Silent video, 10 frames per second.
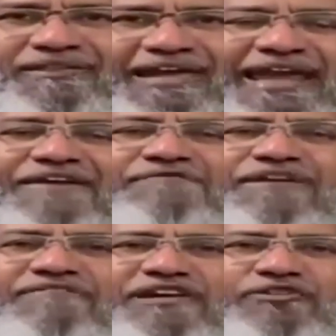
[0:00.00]
And I've
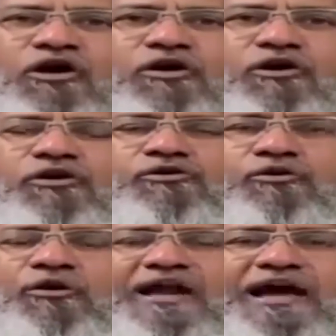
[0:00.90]
given a talk on
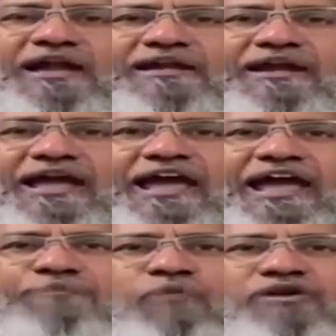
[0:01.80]
Quran
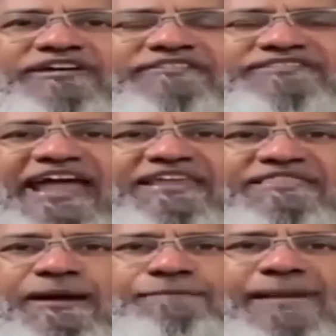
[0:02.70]
and modern science,
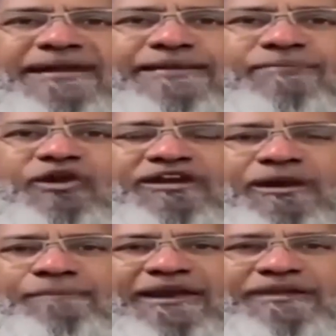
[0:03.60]
compatible or
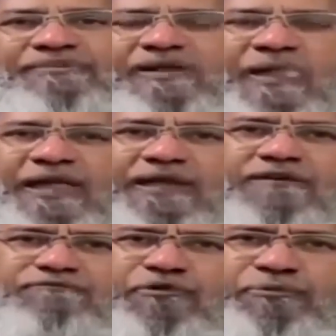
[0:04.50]
incompatible.
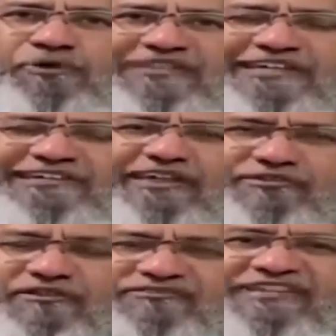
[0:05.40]
If you put the test
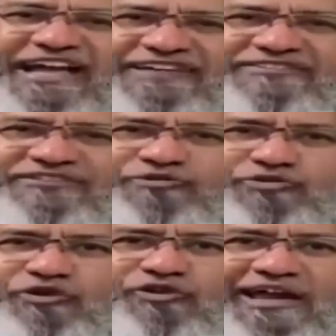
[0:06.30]
of science to
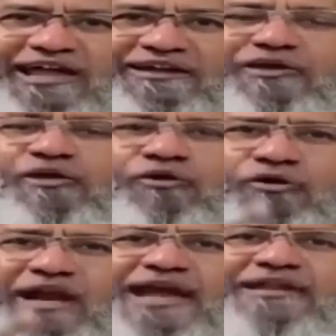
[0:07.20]
the Quran,
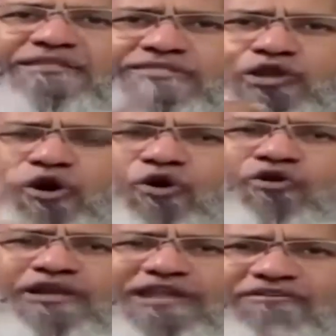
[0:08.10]
Quran is the
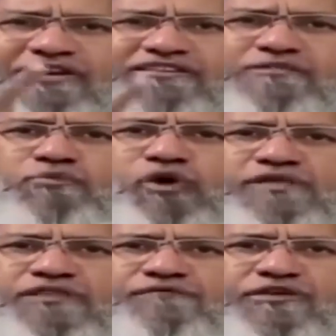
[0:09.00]
only religious book
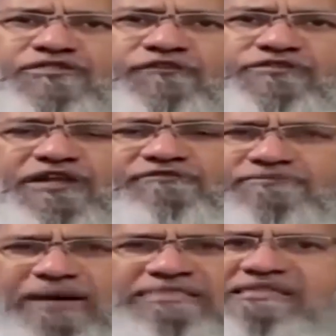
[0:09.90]
on the face of the earth which
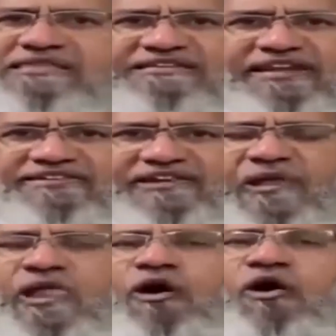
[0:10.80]
passes the test.
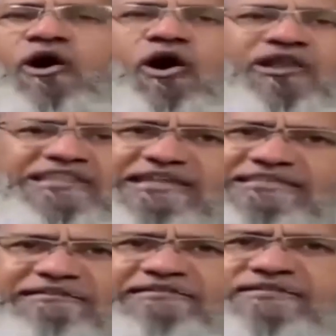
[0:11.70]
All the
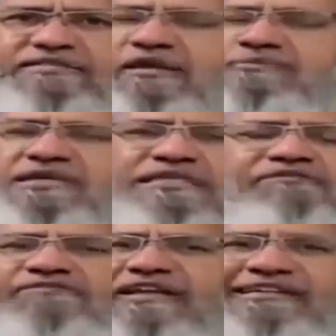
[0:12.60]
other religious scriptures, they
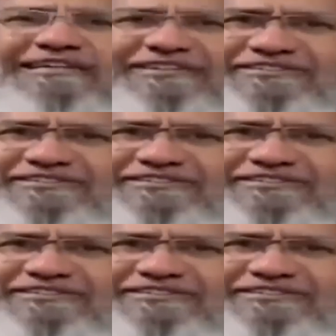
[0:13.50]
will fail the test.